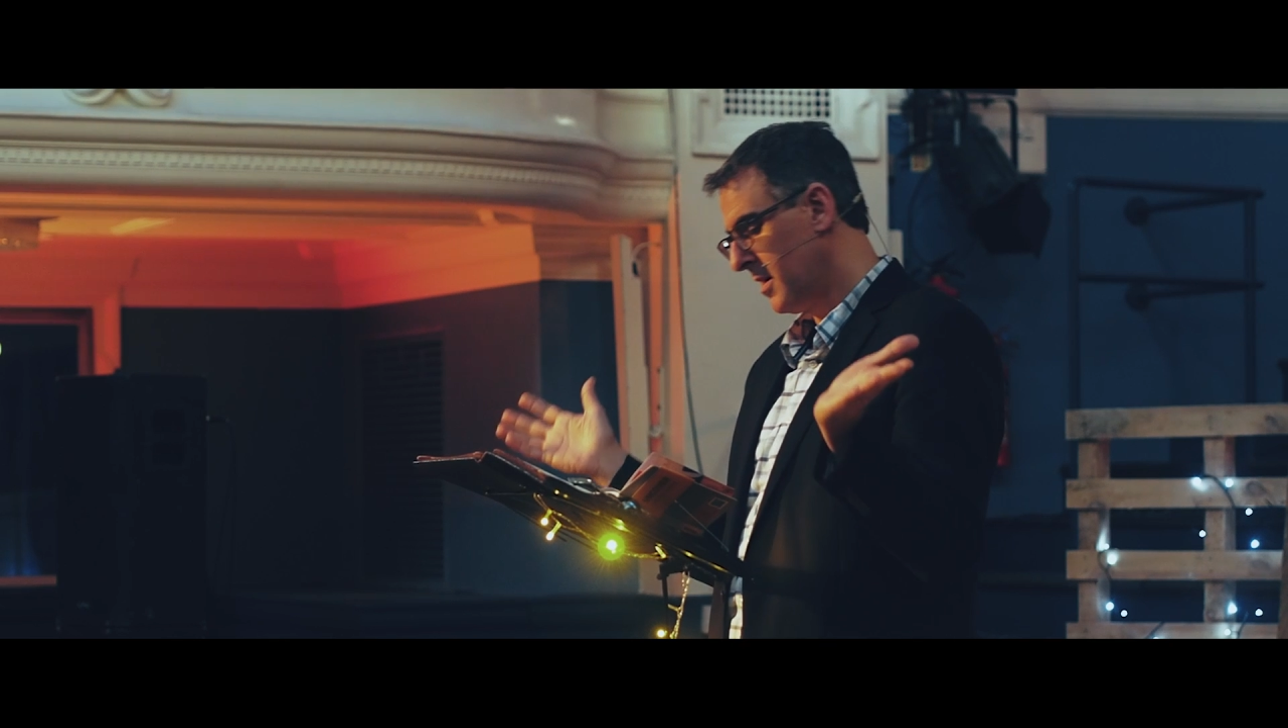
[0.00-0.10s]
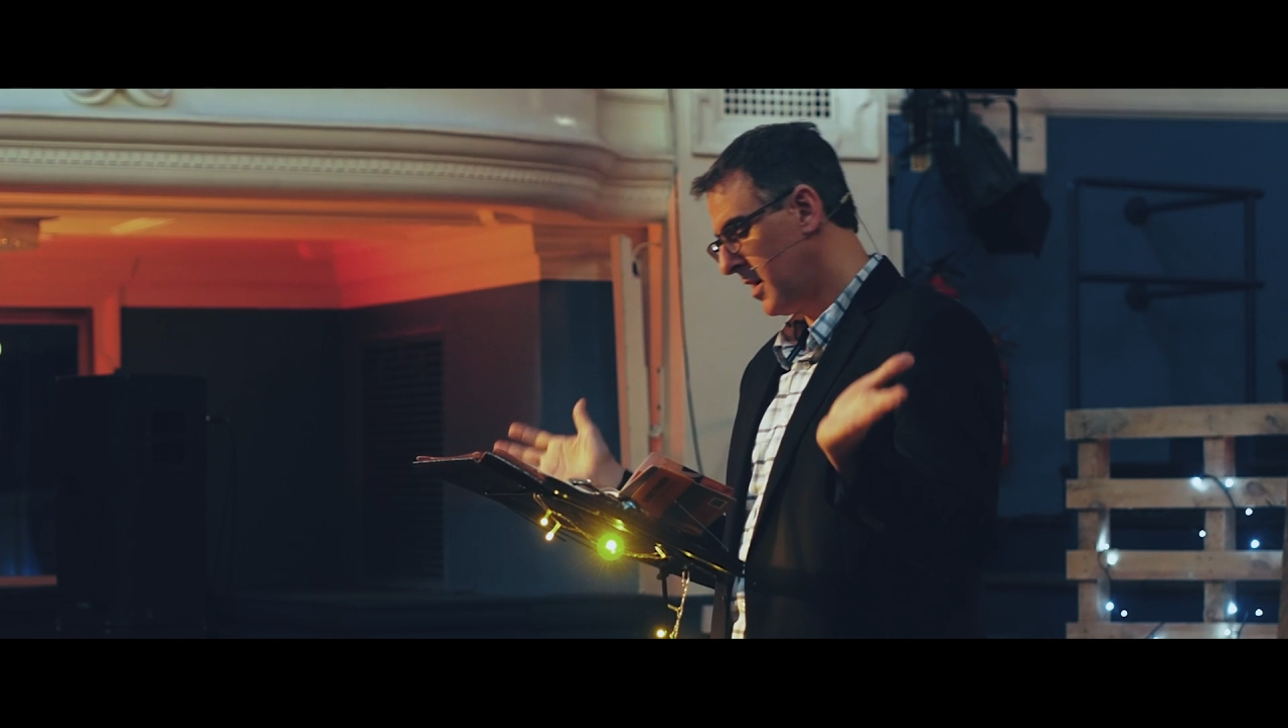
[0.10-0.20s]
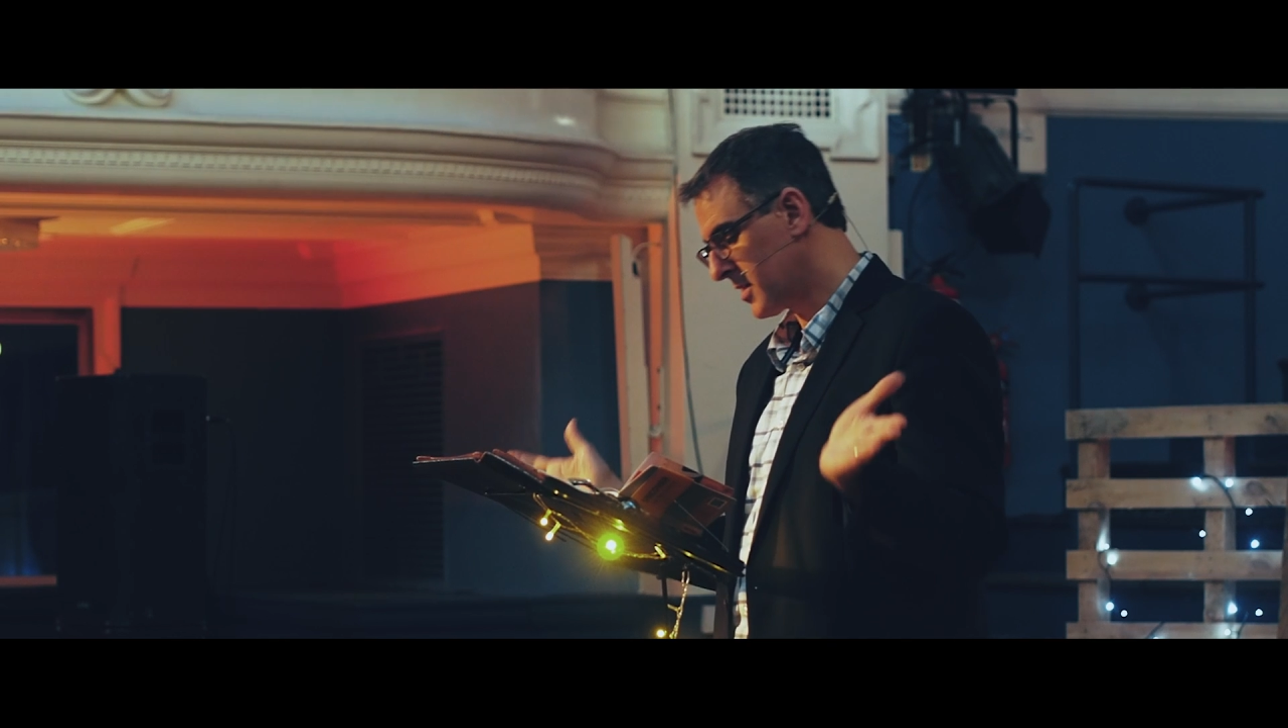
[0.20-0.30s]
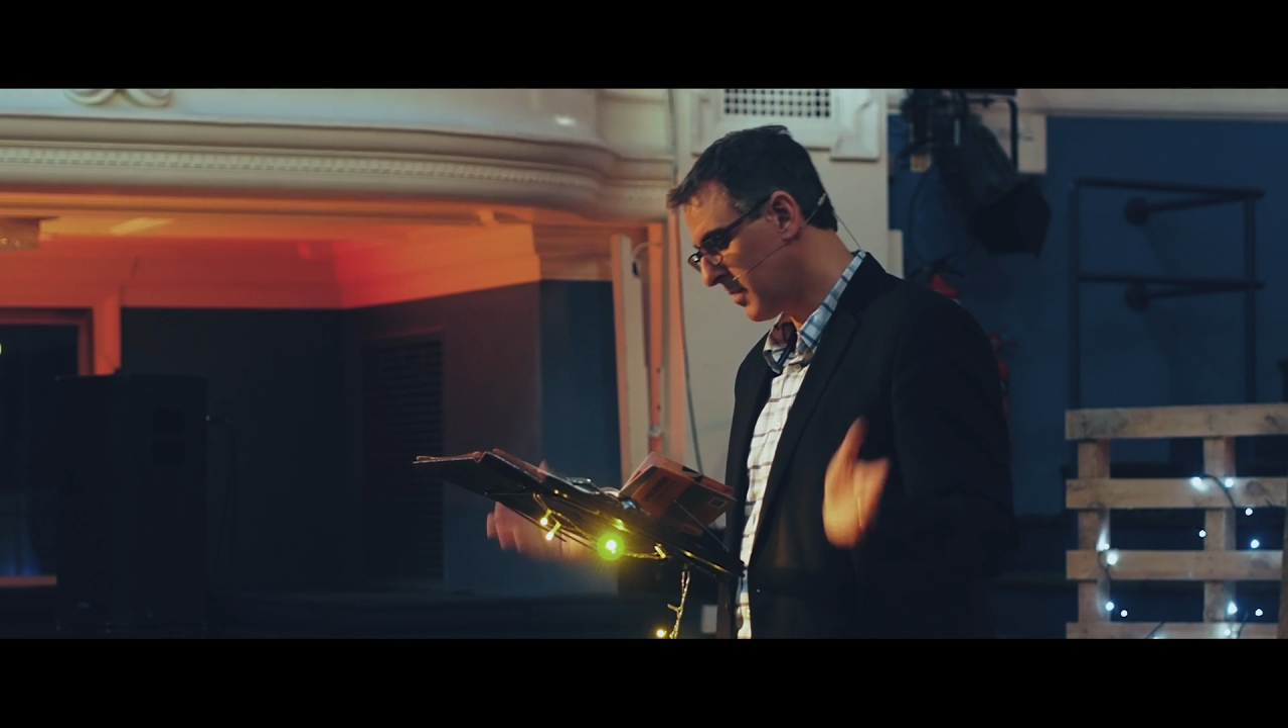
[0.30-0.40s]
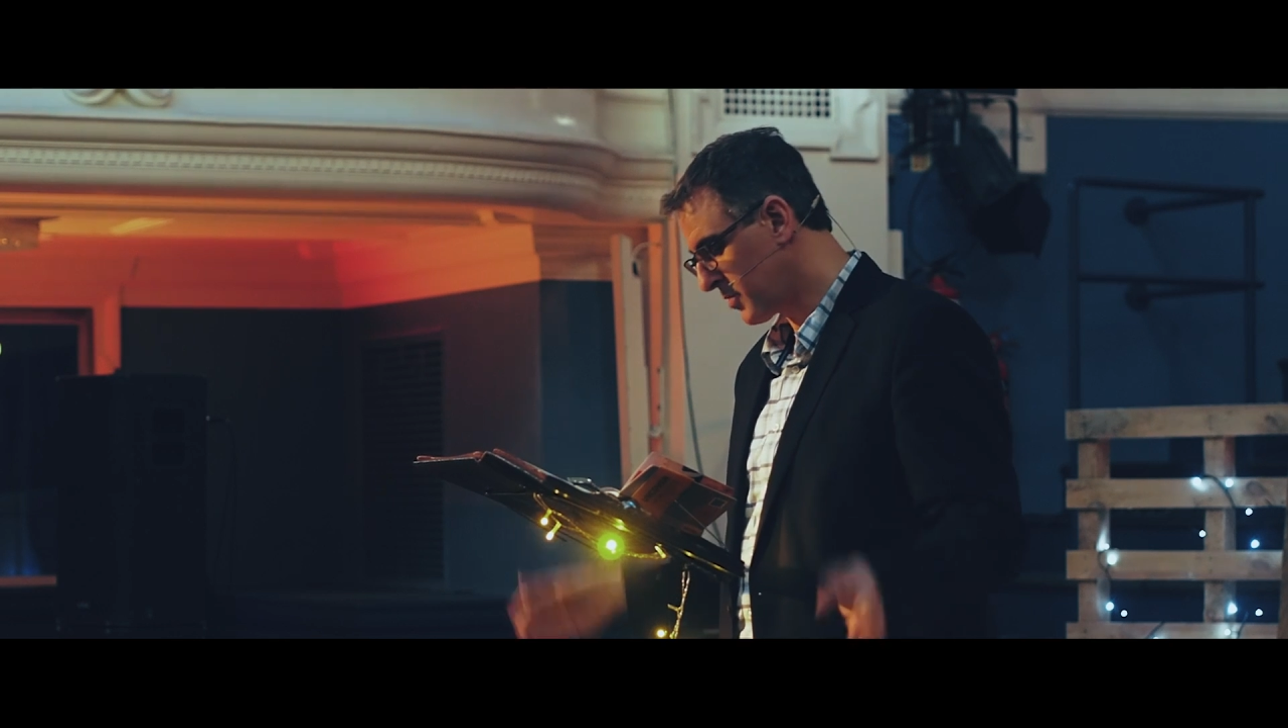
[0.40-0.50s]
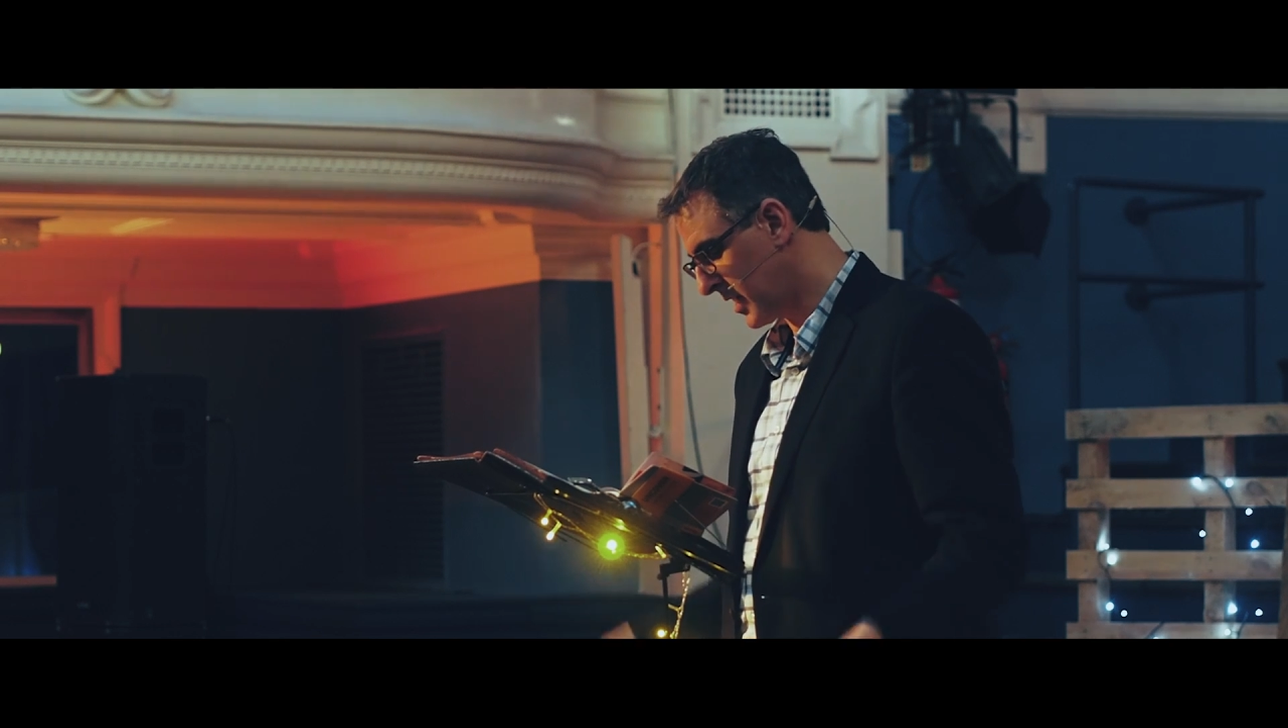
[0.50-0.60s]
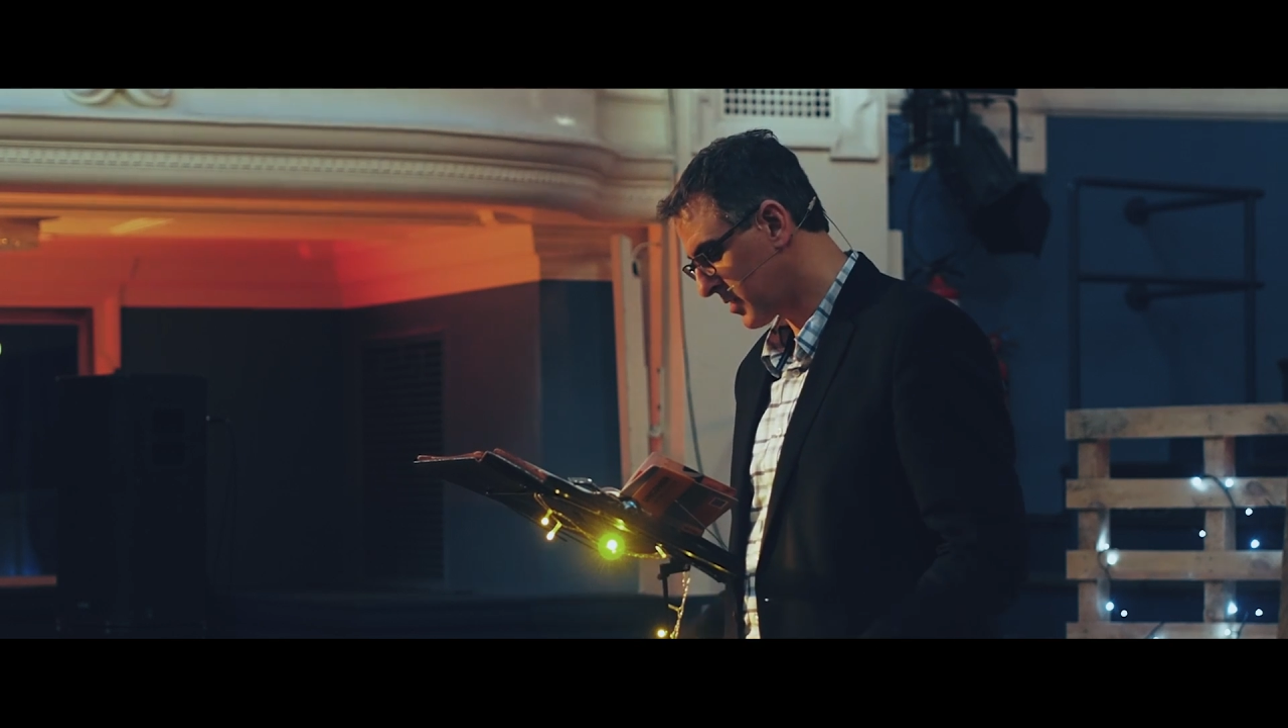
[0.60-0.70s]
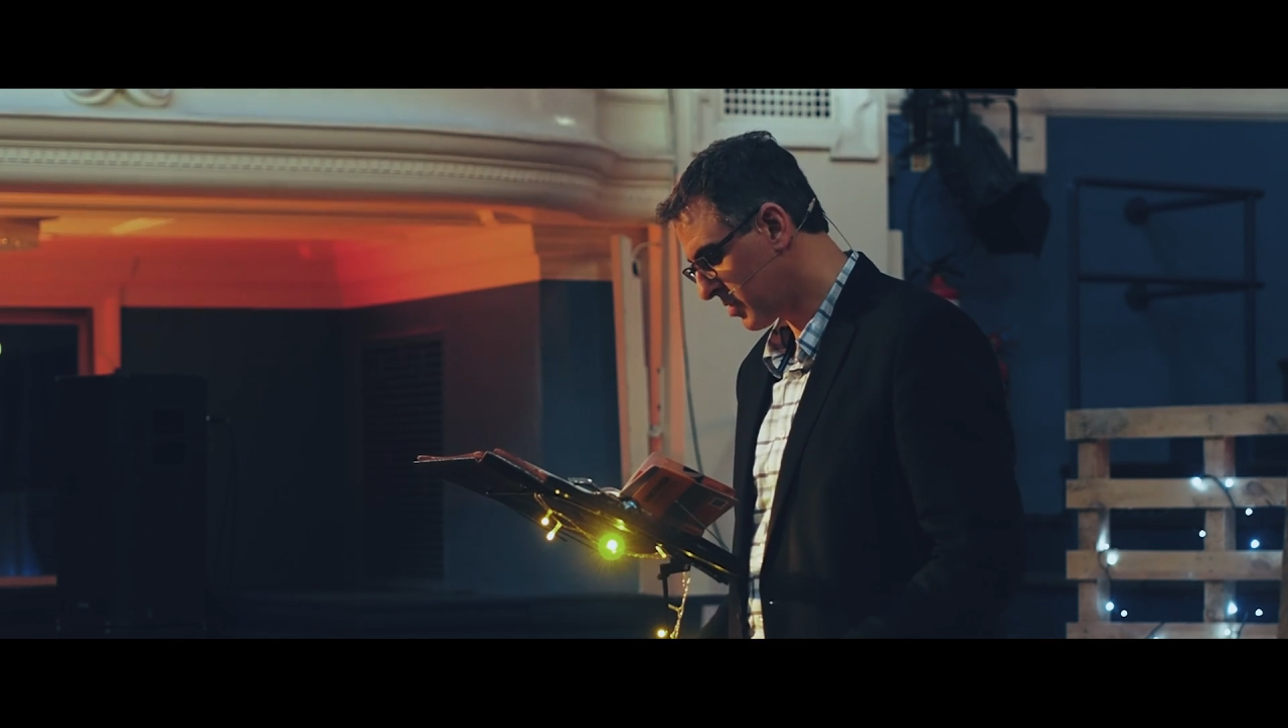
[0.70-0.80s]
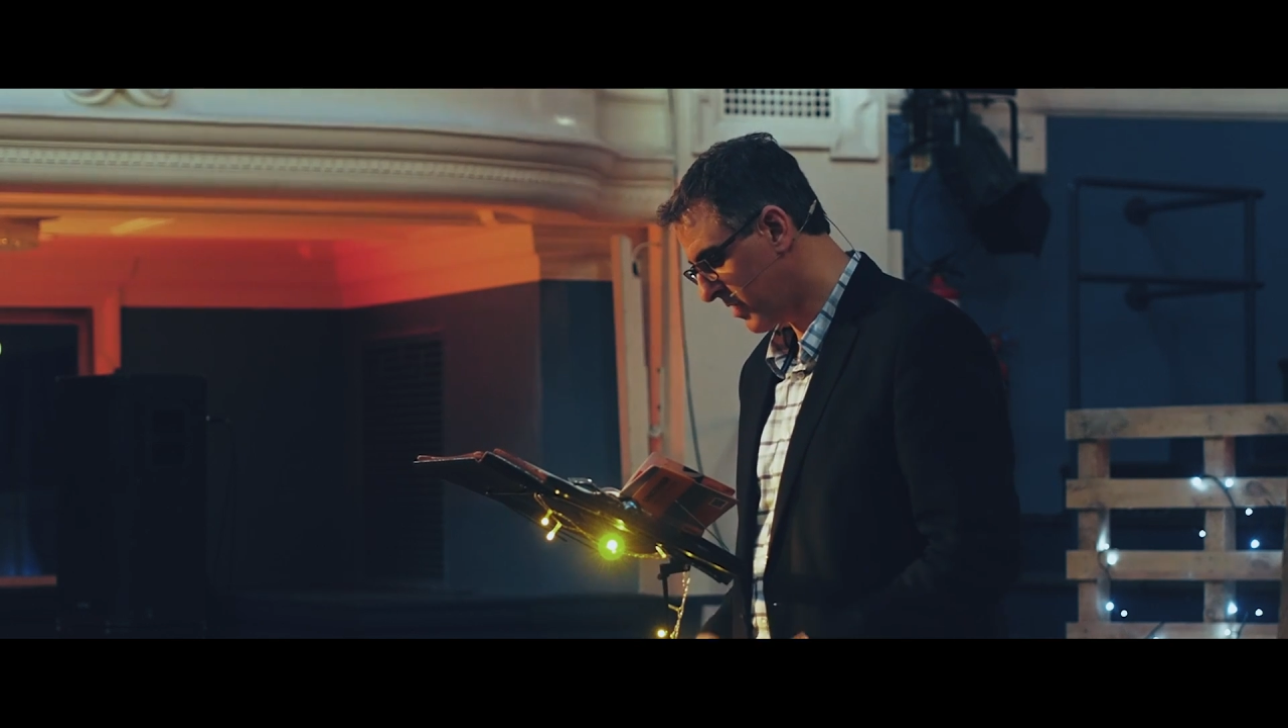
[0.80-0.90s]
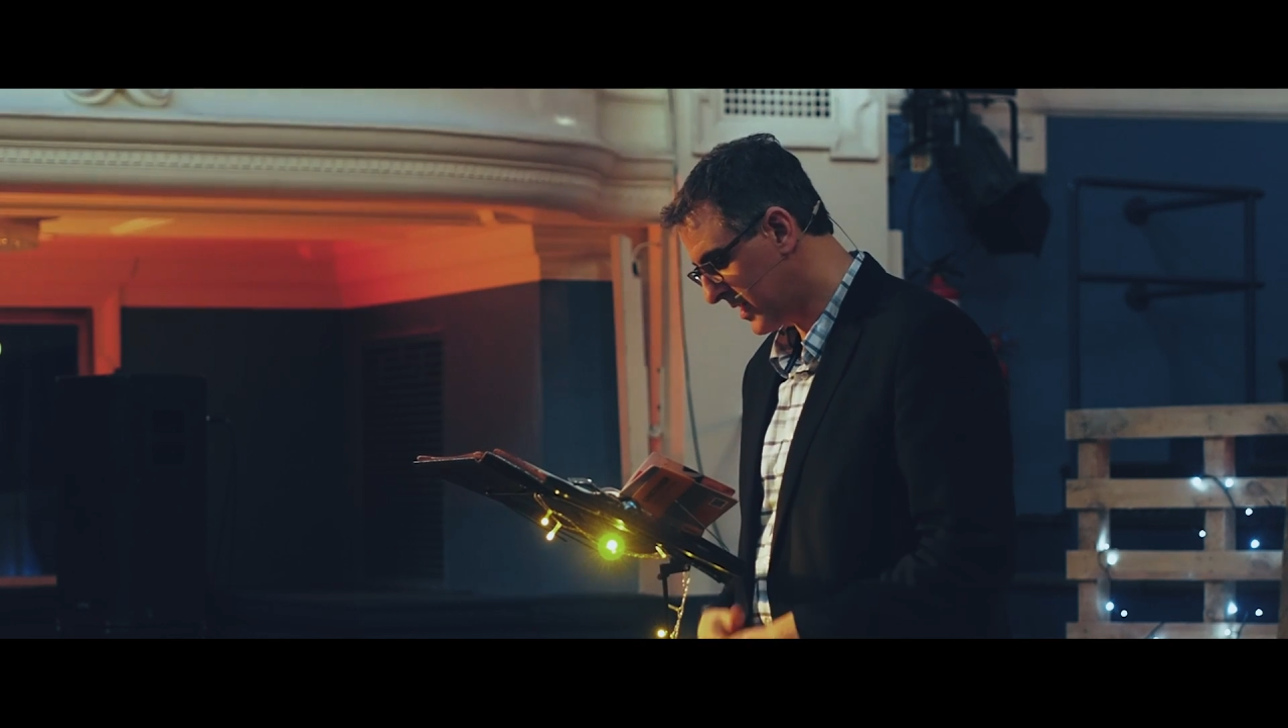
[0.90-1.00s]
subject to
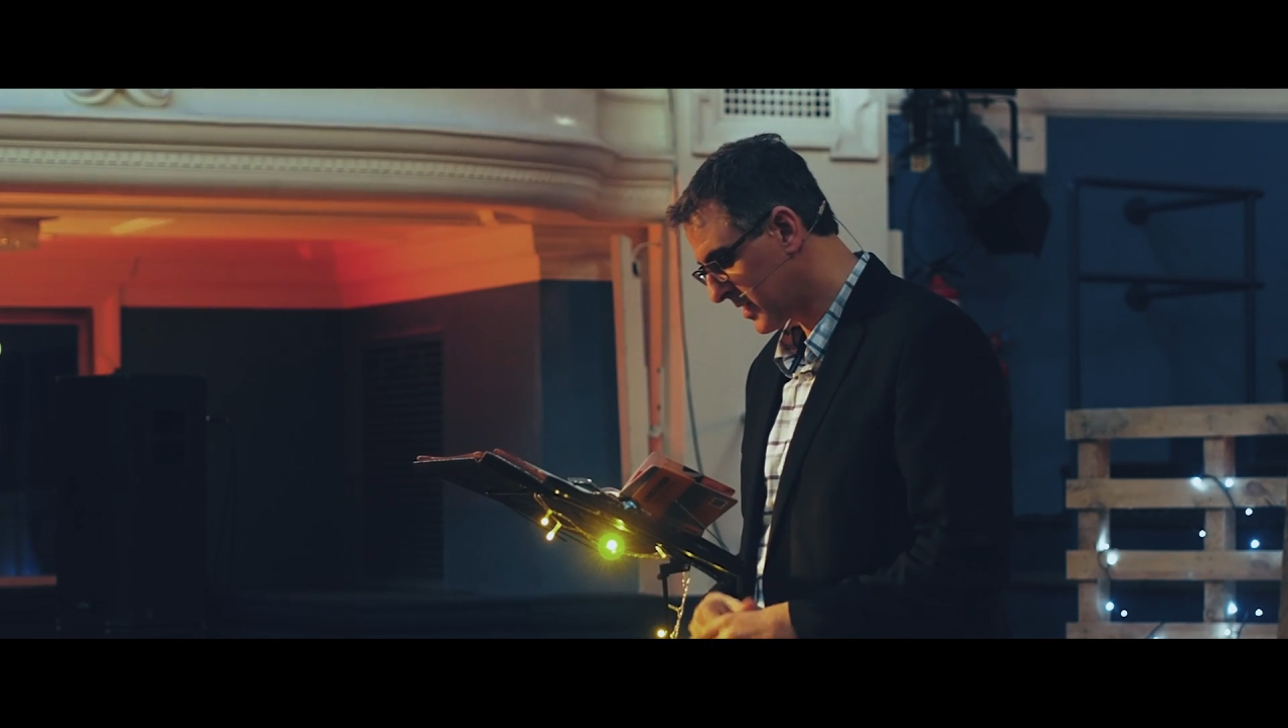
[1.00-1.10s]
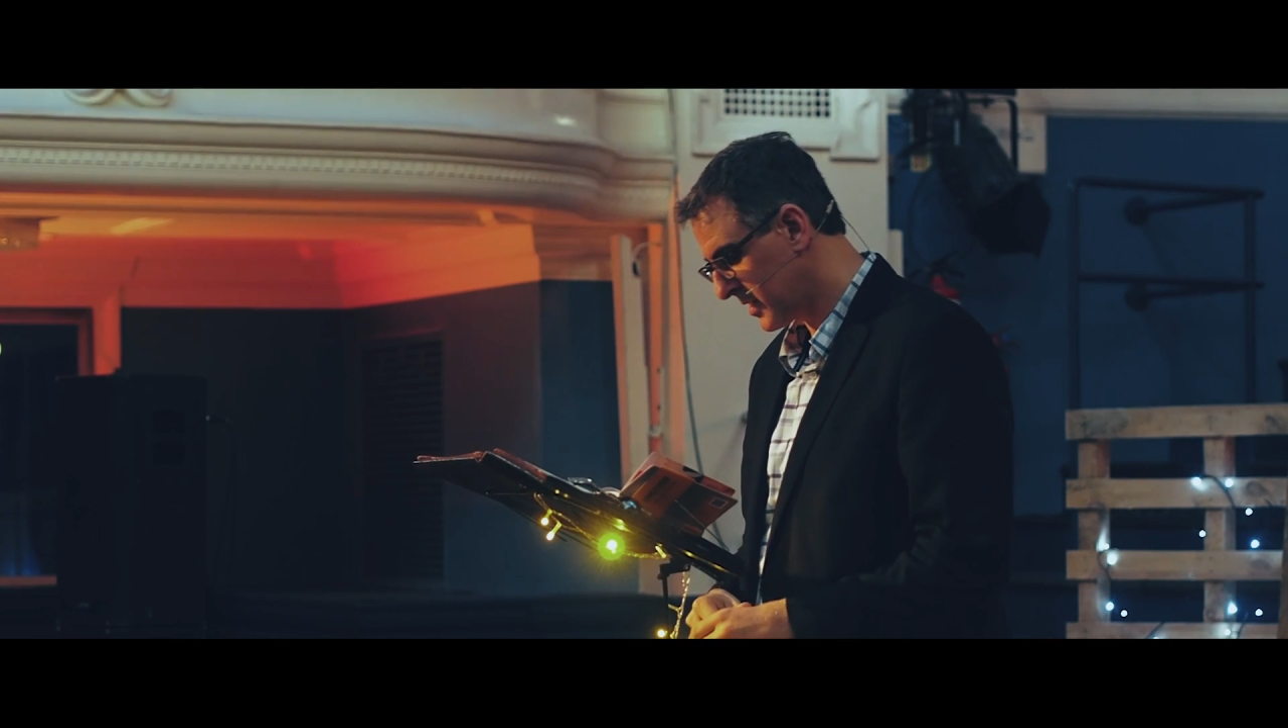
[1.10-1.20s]
address